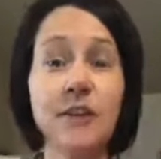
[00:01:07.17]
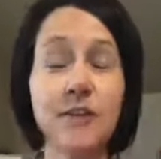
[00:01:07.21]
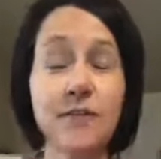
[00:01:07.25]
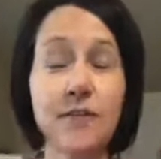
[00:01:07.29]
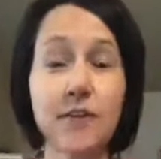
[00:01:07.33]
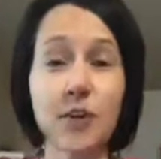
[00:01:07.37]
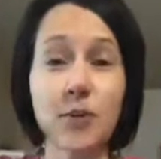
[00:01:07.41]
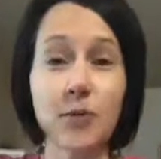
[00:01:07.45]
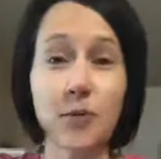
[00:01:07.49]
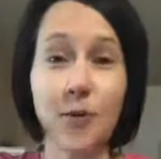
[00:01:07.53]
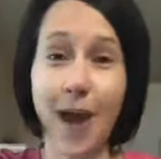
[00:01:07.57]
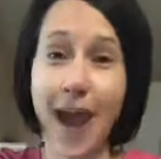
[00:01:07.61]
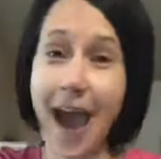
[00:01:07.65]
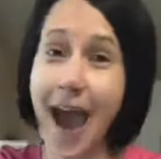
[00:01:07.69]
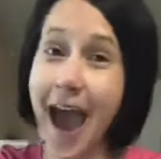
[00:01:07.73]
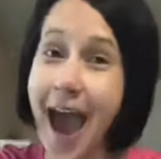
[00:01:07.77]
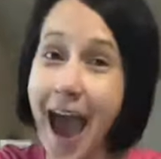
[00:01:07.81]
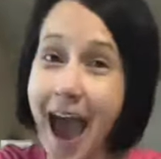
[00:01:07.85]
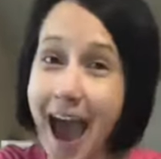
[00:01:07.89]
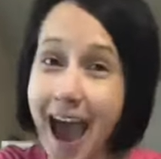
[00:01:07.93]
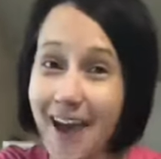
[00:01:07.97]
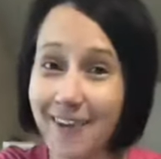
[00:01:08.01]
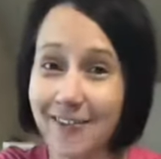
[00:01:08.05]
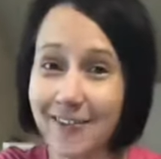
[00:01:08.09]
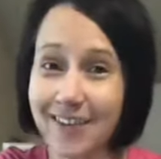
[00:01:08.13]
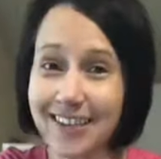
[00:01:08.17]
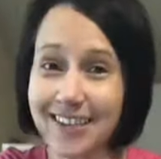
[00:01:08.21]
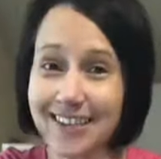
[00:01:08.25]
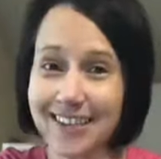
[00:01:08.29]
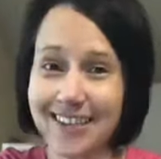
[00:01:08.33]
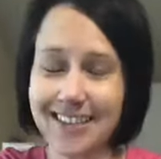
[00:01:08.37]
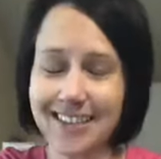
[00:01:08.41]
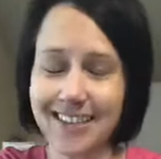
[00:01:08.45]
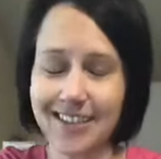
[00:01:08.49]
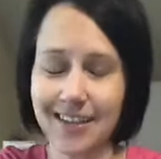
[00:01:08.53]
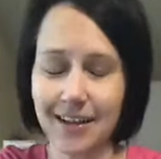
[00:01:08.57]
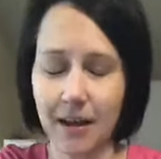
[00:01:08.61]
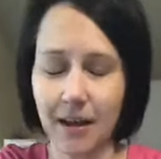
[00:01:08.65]
If you
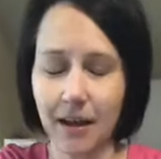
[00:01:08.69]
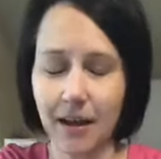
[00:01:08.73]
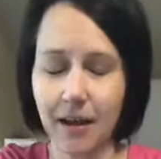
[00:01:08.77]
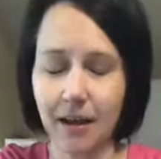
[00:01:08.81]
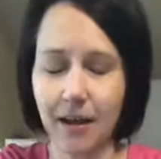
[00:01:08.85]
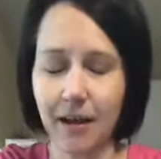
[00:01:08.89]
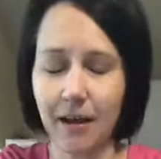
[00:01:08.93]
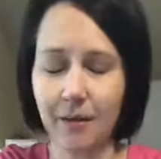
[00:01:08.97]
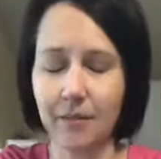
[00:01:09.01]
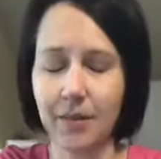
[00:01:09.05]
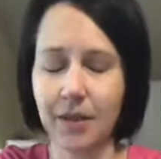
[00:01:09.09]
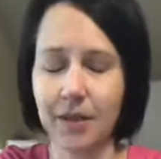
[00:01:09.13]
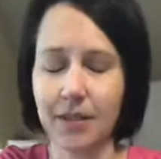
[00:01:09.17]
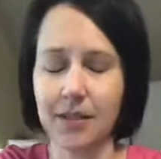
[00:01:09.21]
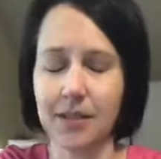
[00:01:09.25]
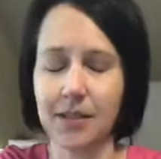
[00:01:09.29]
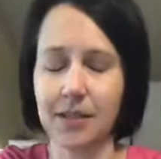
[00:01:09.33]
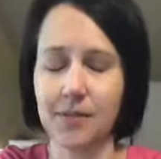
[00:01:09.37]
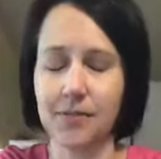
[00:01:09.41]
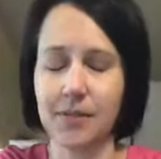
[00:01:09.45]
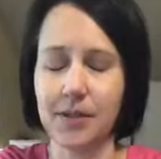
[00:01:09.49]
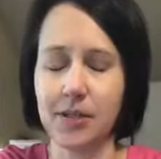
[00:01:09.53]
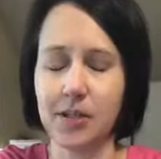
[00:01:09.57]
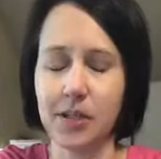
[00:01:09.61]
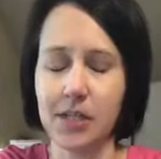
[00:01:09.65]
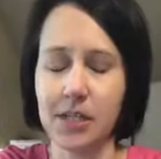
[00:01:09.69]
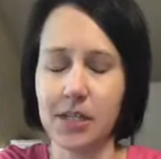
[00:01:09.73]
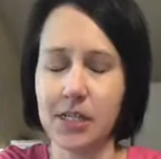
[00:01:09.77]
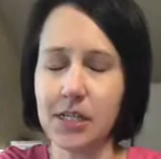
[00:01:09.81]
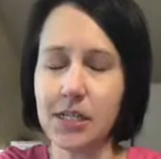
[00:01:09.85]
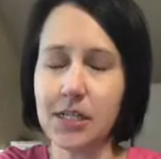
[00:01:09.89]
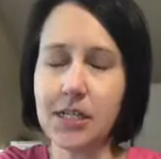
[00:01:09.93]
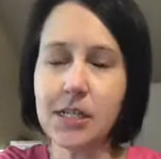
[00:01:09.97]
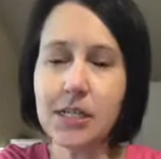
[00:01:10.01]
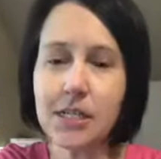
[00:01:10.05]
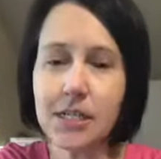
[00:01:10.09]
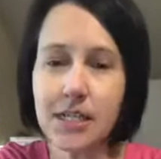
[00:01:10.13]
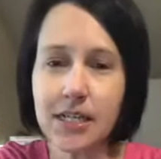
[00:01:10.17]
haven't um,
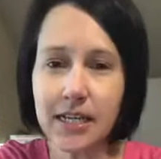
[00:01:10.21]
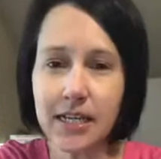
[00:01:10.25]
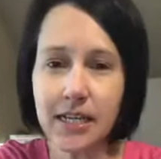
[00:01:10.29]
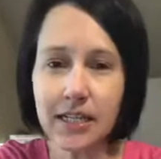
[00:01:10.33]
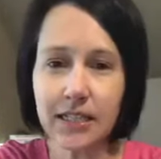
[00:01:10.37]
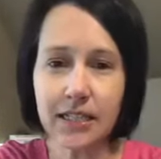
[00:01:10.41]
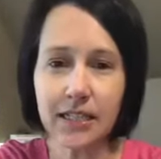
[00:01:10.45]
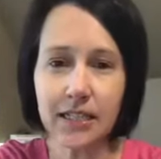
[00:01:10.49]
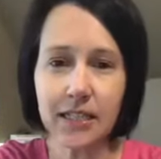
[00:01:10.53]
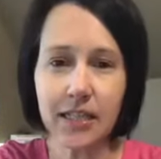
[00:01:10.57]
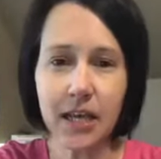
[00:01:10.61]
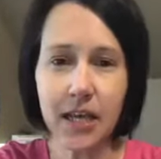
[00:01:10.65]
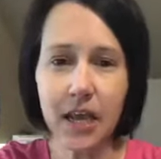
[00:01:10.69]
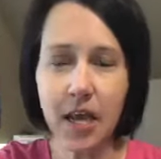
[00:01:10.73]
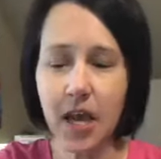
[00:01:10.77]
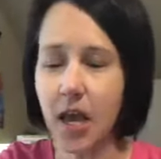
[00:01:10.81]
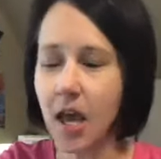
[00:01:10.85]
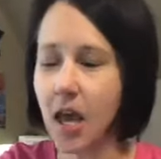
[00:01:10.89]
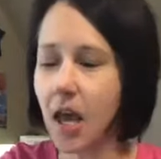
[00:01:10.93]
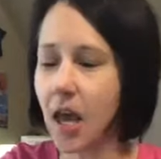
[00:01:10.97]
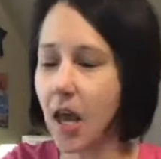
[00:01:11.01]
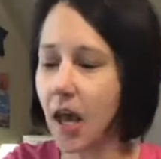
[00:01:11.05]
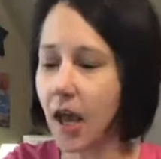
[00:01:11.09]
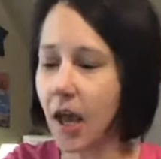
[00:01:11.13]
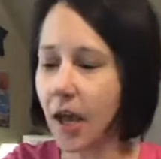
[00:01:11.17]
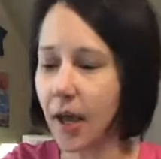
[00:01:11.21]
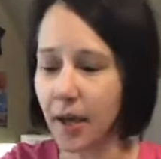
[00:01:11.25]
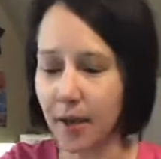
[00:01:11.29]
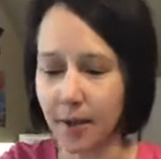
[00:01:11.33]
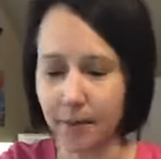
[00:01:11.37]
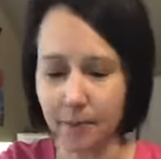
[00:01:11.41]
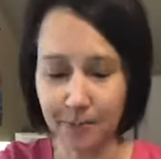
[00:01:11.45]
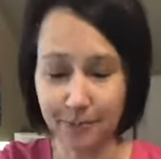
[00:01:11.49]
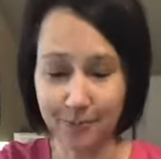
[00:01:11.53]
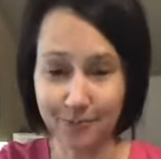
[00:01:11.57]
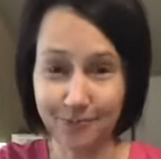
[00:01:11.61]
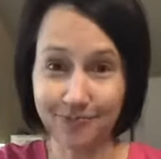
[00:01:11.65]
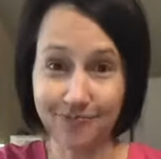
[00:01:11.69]
experienced it,
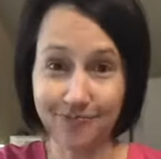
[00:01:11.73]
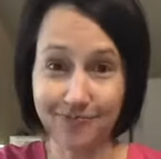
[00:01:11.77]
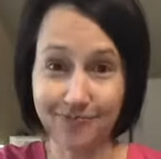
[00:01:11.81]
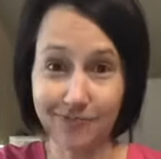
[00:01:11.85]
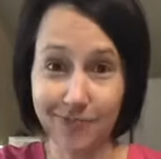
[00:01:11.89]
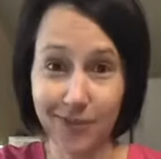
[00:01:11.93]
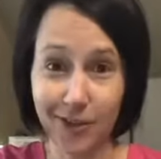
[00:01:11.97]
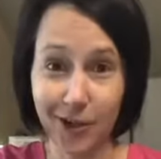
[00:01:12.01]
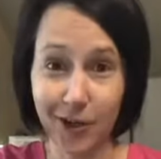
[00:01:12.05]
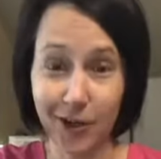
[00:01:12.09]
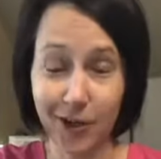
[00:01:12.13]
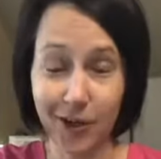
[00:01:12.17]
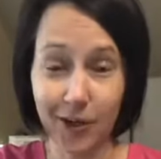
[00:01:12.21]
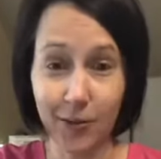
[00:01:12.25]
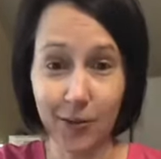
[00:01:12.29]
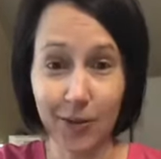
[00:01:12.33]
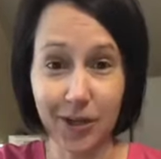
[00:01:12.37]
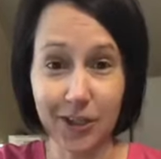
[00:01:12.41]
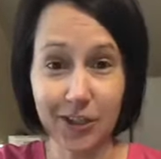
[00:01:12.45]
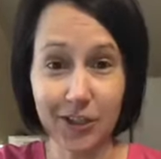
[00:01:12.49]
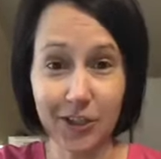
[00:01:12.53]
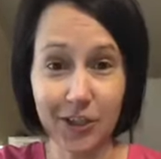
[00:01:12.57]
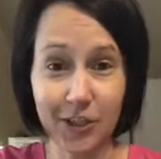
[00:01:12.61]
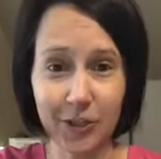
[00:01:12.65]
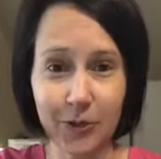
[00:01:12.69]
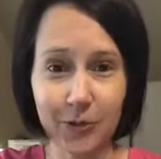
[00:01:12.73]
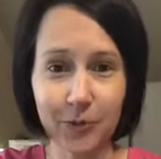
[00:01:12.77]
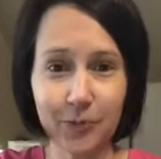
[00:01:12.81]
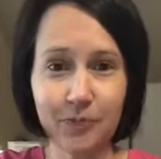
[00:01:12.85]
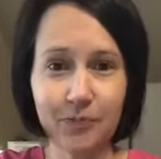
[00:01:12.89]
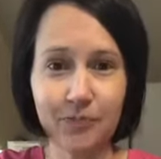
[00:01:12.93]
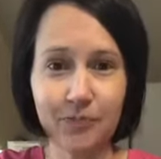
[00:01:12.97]
um, you're gonna want to. And